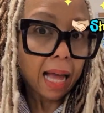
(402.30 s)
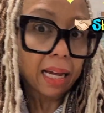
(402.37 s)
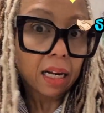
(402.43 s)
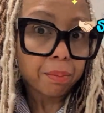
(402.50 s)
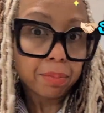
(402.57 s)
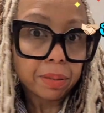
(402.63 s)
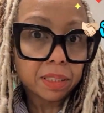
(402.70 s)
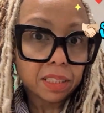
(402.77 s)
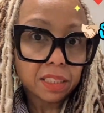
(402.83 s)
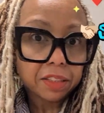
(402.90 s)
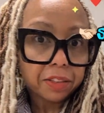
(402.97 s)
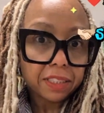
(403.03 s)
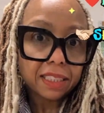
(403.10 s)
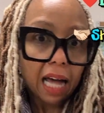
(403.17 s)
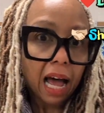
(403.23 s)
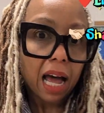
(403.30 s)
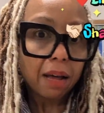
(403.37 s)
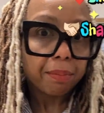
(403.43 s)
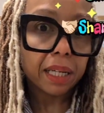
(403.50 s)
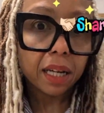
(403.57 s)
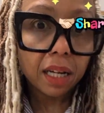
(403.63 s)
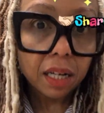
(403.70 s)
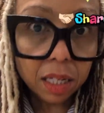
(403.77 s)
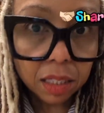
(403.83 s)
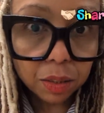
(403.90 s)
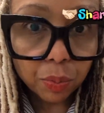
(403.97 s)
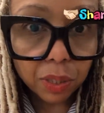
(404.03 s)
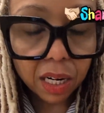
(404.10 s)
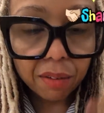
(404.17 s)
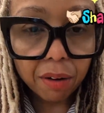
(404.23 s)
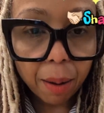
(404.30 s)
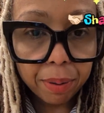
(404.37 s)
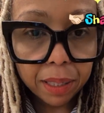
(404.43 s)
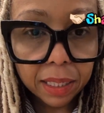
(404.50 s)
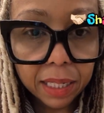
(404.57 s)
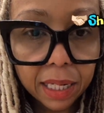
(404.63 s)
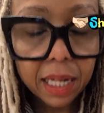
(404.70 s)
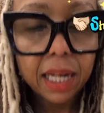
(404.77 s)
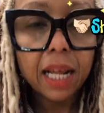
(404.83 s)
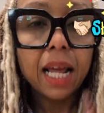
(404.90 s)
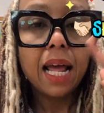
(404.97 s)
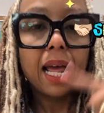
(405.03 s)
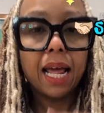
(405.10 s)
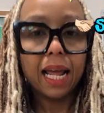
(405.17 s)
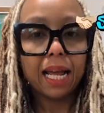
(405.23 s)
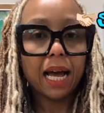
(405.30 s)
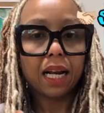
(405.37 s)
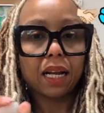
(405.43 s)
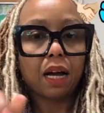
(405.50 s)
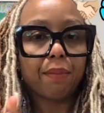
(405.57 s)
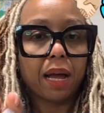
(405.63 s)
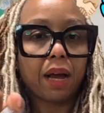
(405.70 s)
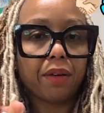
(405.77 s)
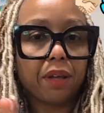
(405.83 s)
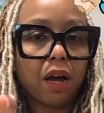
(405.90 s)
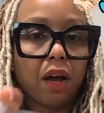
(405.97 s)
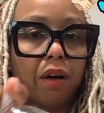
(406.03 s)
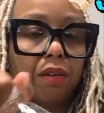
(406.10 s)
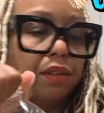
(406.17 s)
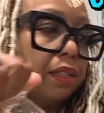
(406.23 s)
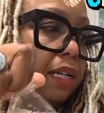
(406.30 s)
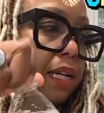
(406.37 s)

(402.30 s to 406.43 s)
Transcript: I gotta push this to the side because whatever I put in, it gotta come out, y'all.